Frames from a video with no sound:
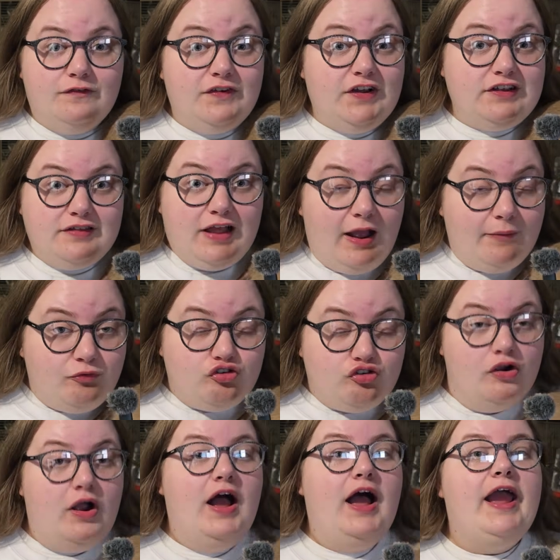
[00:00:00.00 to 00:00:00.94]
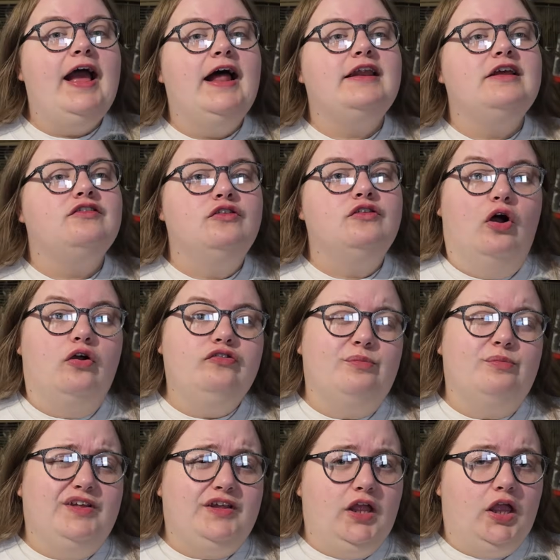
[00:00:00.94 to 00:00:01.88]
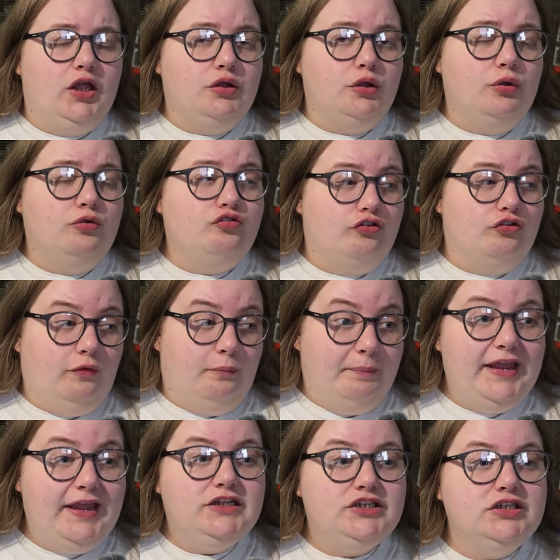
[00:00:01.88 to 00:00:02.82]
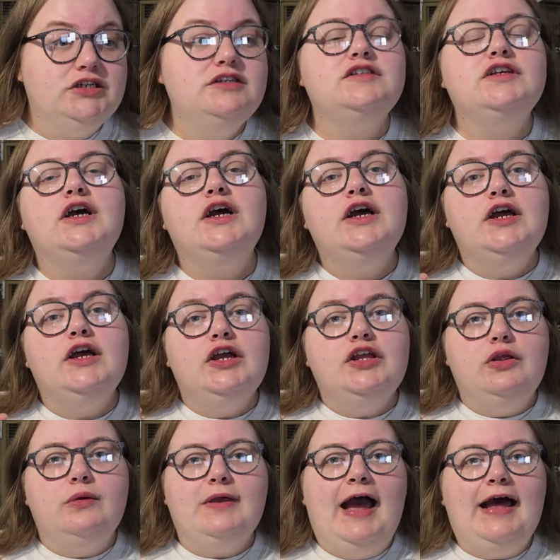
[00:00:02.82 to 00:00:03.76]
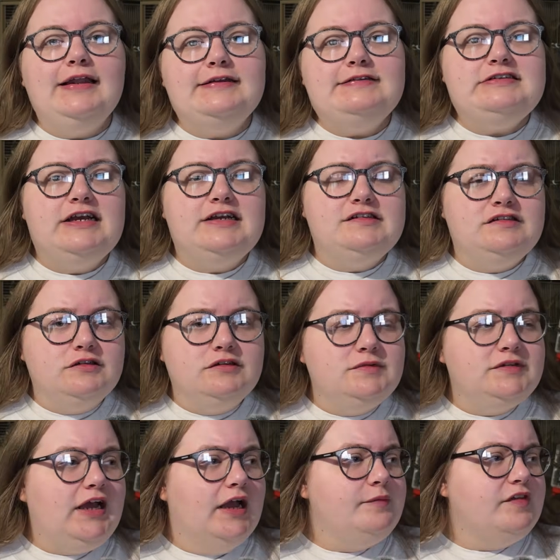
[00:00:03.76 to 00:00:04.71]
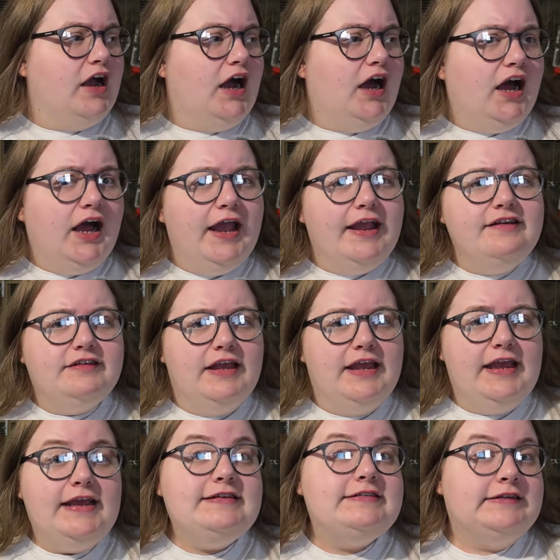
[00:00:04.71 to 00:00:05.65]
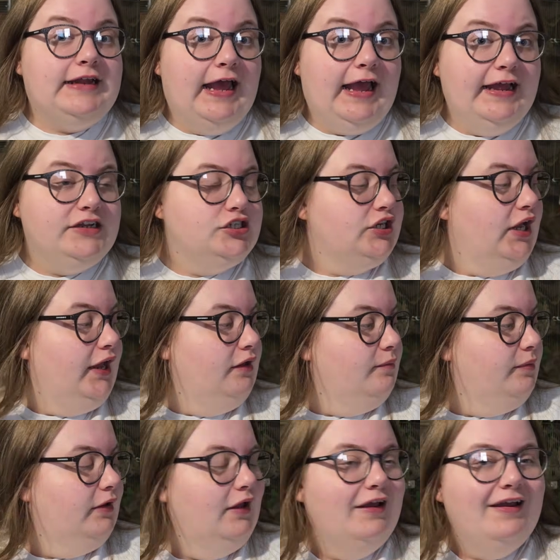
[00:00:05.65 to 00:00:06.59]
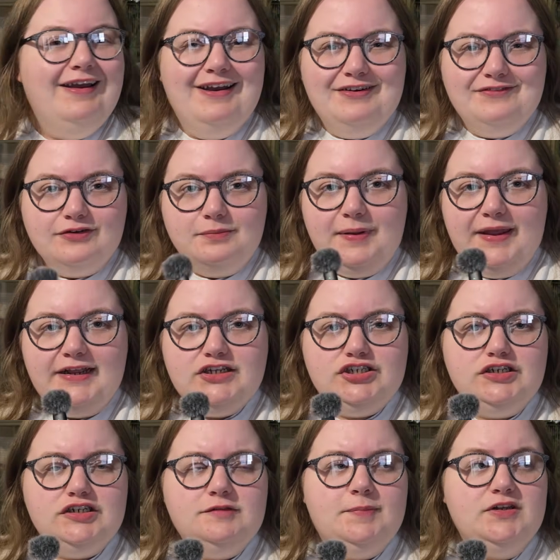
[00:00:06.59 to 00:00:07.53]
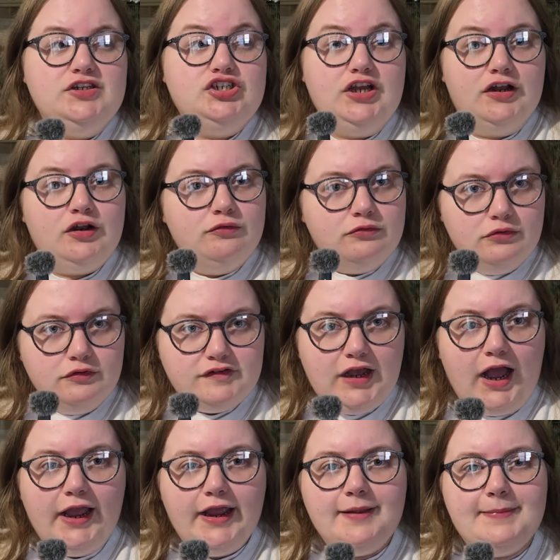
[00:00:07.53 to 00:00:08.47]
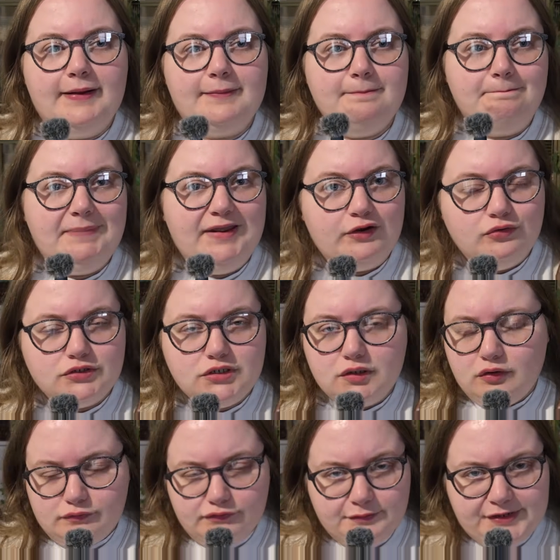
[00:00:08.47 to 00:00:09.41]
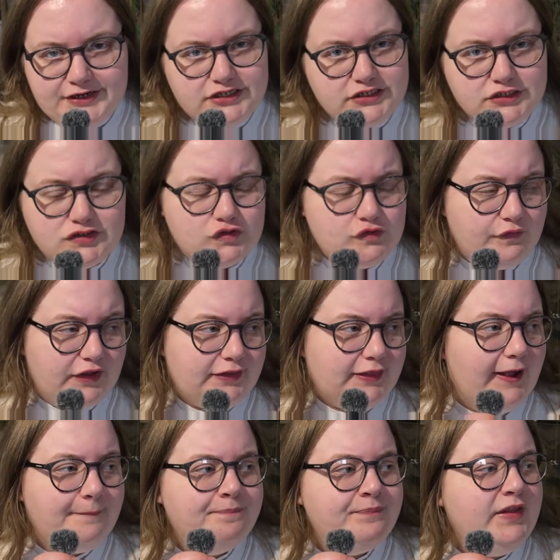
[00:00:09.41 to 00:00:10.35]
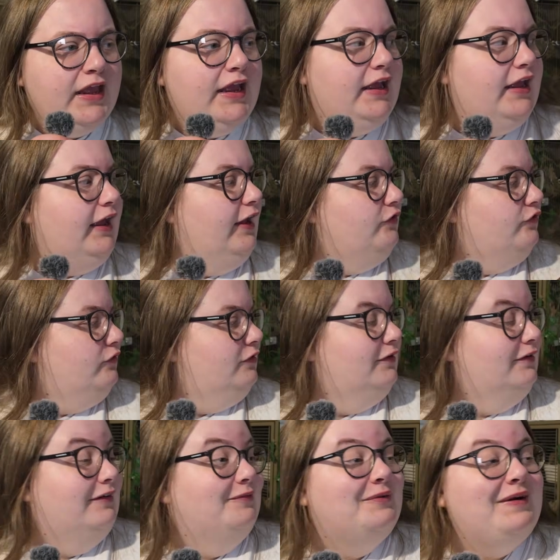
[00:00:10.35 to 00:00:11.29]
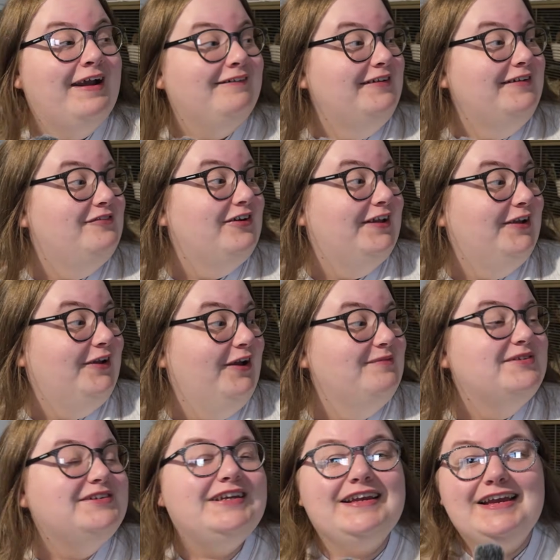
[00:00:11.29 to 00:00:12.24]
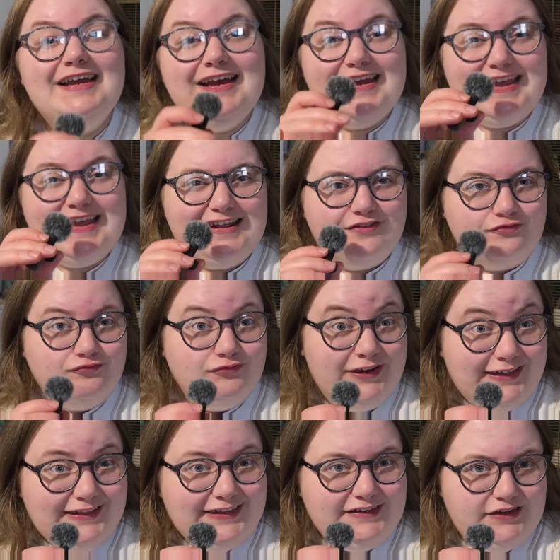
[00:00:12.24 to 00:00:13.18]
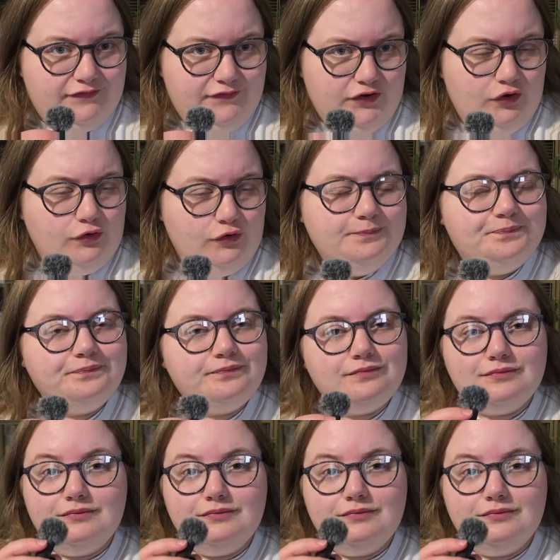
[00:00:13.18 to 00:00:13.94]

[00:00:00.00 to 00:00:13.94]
first time you try, and it's not something you can do just on pictures. You can assess sometimes eyes, ears, and head shape from pictures, but general type and build and conformation and stuff like that, it's where are you trying to go, buddy? It's really difficult.